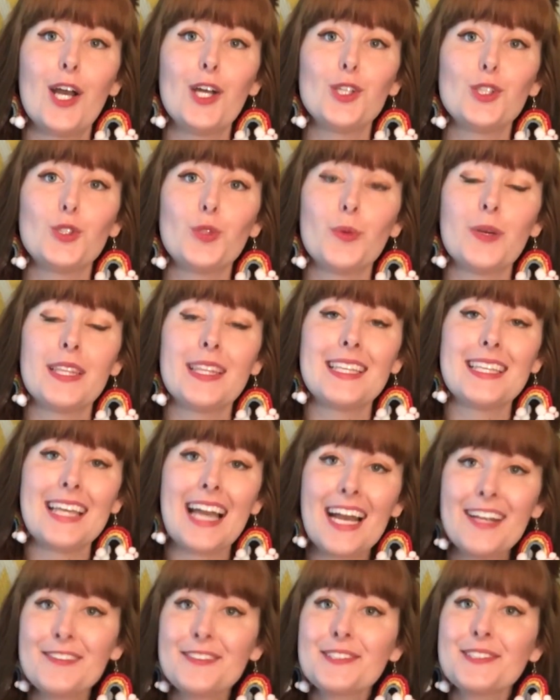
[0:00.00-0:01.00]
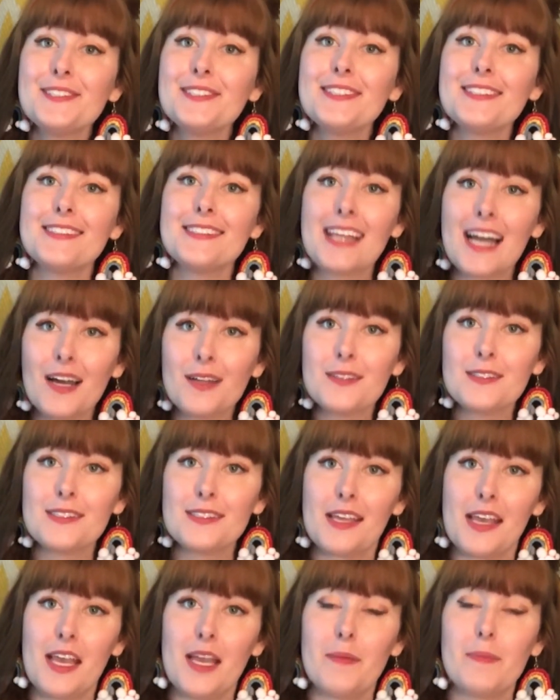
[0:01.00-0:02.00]
So a theatrical
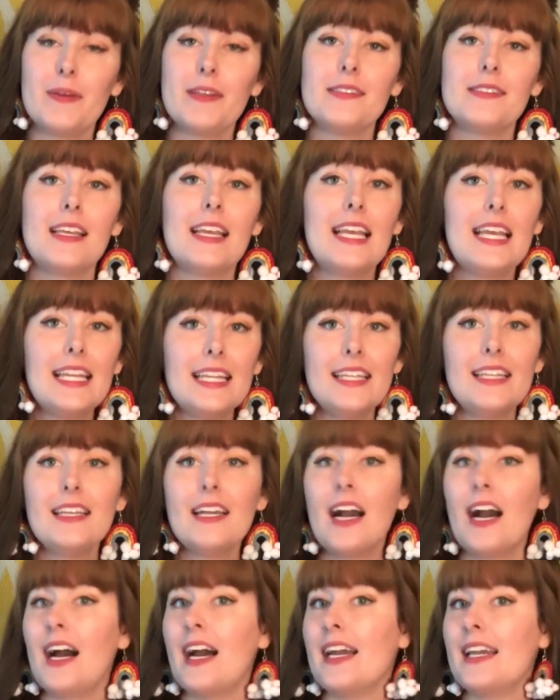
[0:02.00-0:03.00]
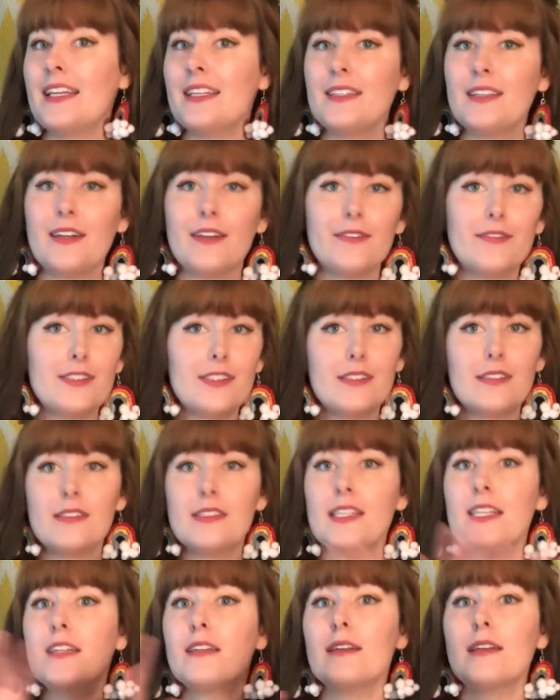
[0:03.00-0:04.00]
soundscape is any kind of
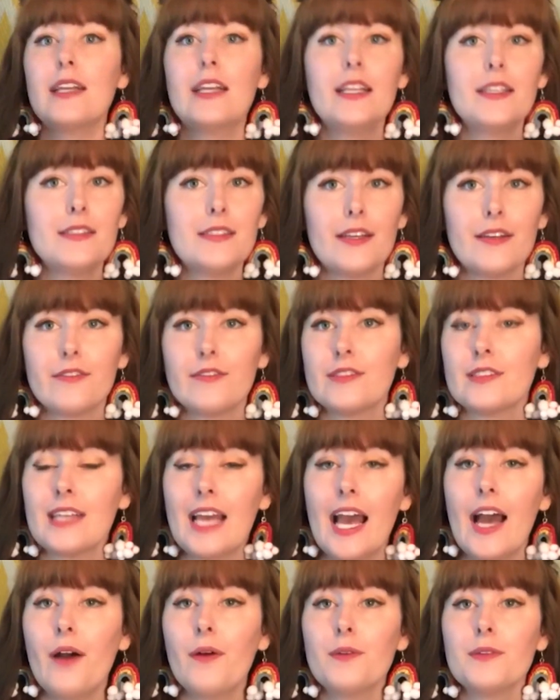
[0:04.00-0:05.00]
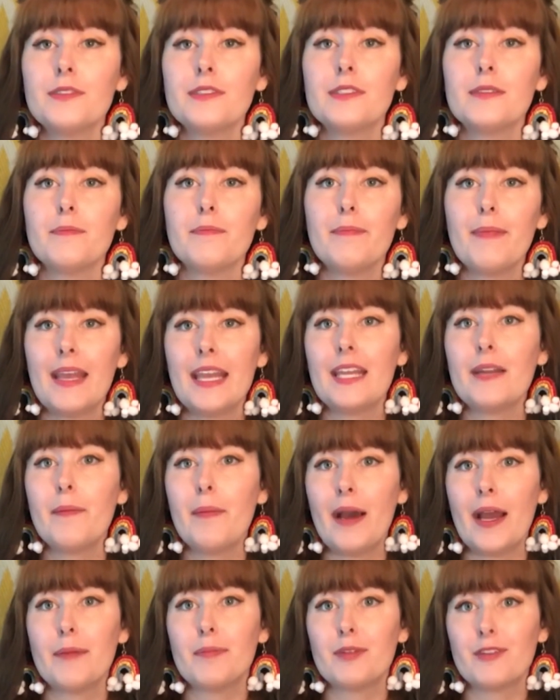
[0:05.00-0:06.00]
series of sounds made
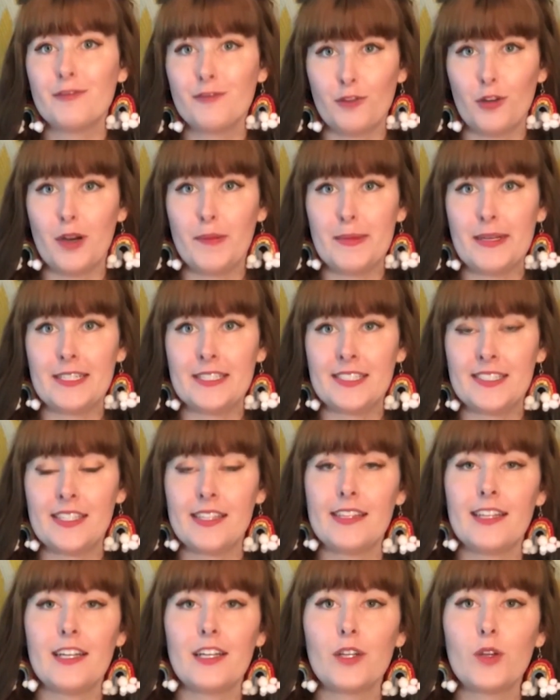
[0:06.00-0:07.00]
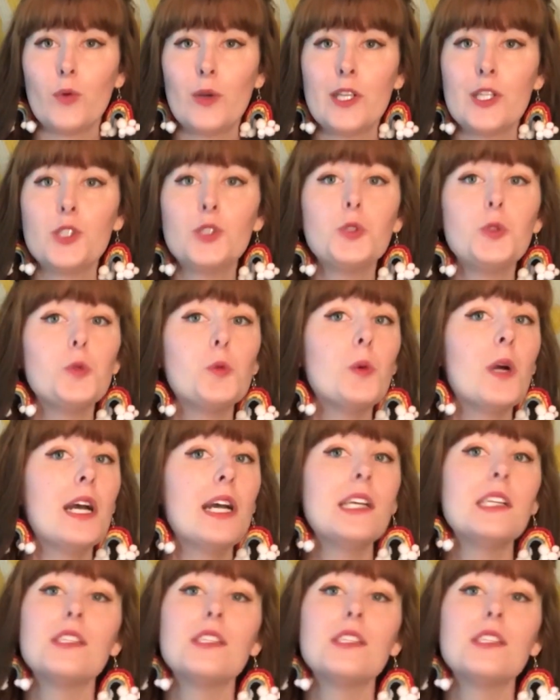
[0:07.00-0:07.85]
by performers that are going to